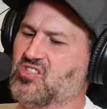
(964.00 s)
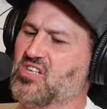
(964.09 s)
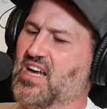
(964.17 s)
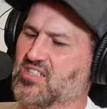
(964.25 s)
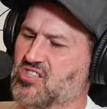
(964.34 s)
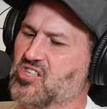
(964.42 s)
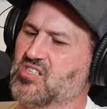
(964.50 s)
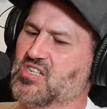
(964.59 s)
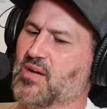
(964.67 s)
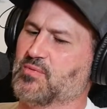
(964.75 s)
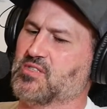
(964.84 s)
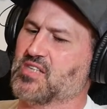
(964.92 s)
yes, she's
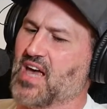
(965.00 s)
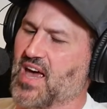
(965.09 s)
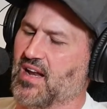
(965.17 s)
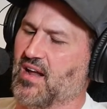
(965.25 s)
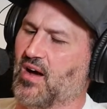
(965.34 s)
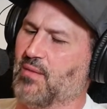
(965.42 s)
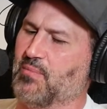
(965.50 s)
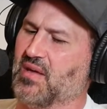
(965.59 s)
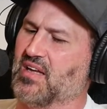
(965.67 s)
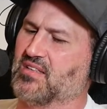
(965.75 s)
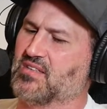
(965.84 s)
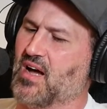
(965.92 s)
upset on
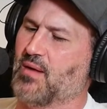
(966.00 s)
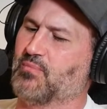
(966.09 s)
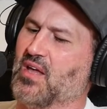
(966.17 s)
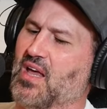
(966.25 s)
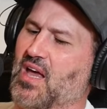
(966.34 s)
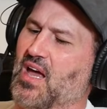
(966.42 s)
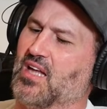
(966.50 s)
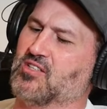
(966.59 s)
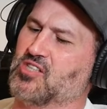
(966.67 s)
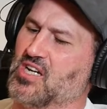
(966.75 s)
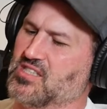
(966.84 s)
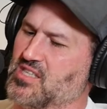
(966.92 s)
being dumped, and
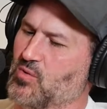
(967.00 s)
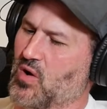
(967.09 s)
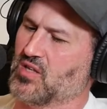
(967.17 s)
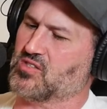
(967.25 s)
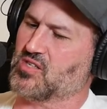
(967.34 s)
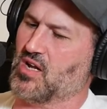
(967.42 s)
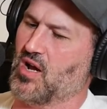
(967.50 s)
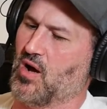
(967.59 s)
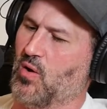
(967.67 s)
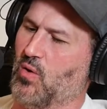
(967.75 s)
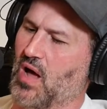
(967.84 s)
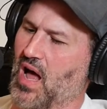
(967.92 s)
Jessie wants to
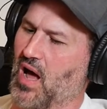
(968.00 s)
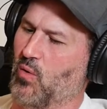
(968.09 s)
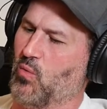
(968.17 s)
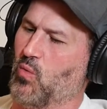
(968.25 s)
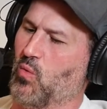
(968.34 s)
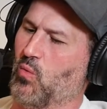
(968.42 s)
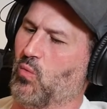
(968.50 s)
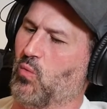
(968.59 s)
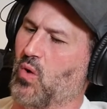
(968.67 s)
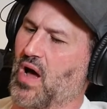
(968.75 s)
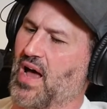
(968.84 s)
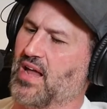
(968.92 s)
know
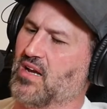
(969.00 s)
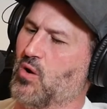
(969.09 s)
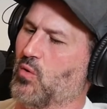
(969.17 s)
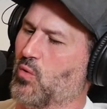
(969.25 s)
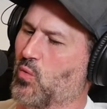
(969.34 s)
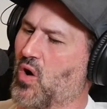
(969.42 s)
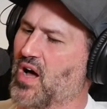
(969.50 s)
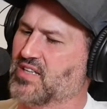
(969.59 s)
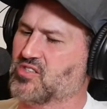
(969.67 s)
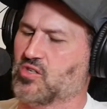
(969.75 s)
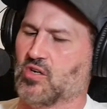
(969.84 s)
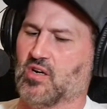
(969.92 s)
why no one
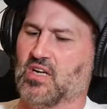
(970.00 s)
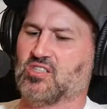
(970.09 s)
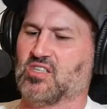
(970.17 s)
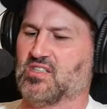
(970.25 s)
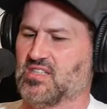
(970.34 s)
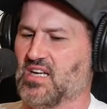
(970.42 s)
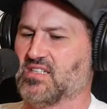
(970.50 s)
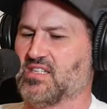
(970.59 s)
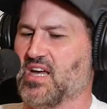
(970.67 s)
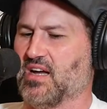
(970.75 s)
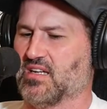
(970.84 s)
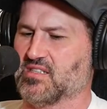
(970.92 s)
wants her, and she says,
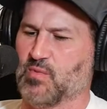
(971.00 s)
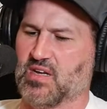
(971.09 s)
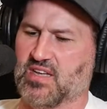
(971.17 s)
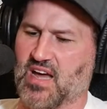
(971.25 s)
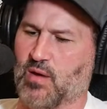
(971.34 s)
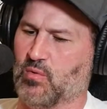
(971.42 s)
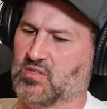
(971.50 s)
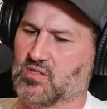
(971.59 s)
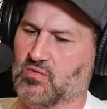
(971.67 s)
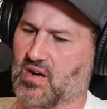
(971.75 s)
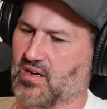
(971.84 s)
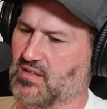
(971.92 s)
yeah, because my dad
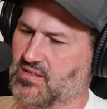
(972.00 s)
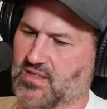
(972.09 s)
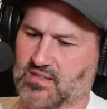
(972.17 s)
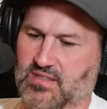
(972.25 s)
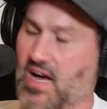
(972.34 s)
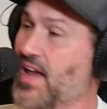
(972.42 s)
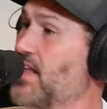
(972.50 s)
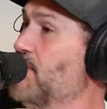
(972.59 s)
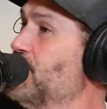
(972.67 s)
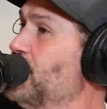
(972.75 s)
wasn't around. He says, got it.